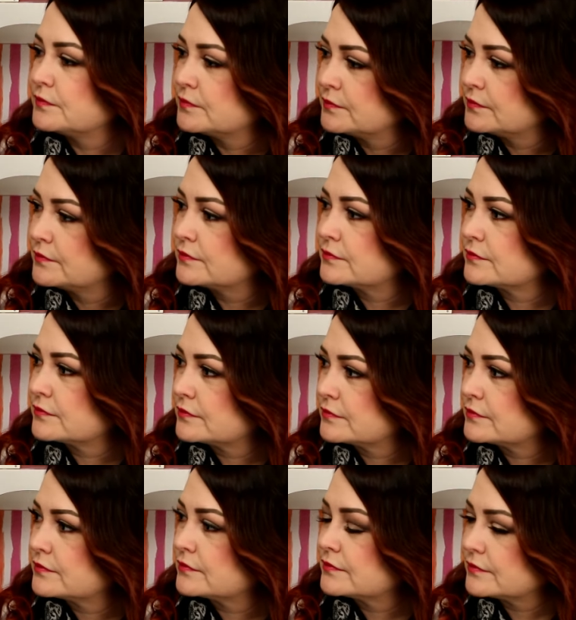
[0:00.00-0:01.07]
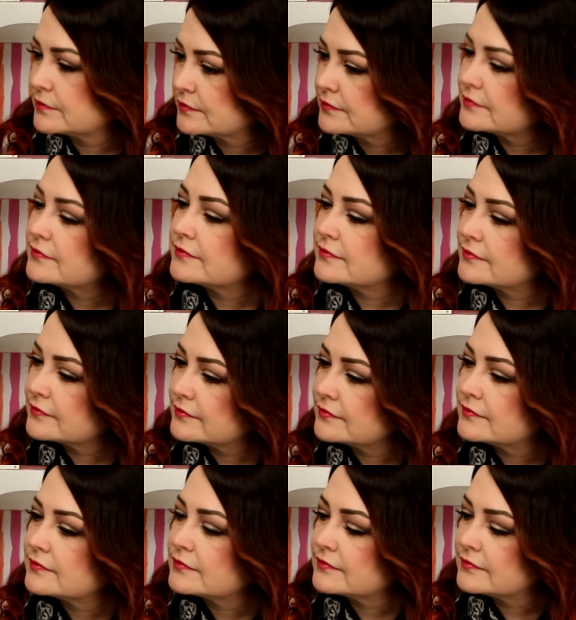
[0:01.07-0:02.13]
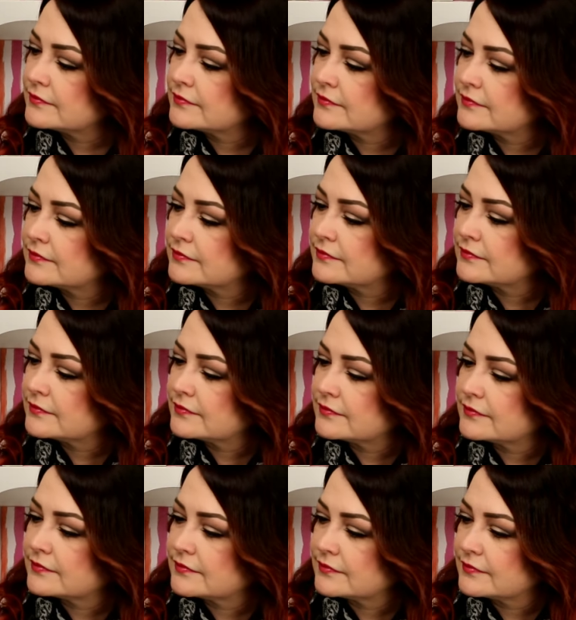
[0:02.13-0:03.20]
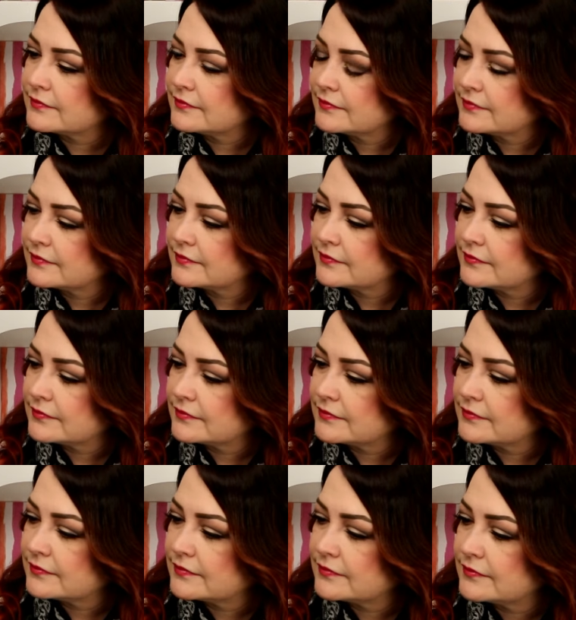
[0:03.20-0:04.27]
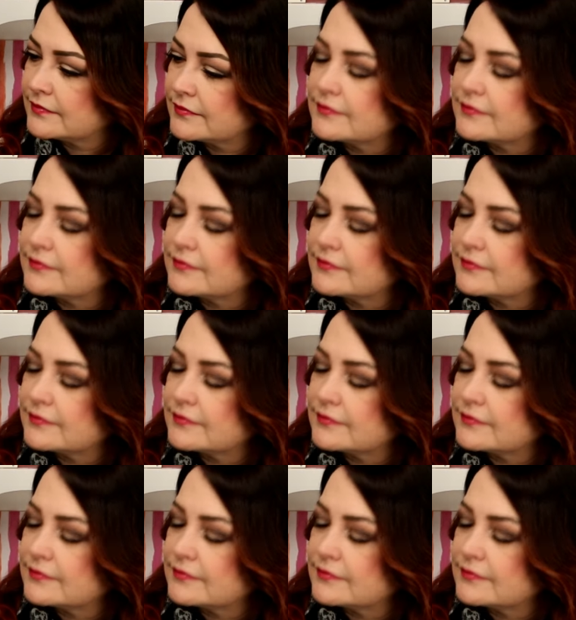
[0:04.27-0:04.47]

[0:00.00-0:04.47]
(silent)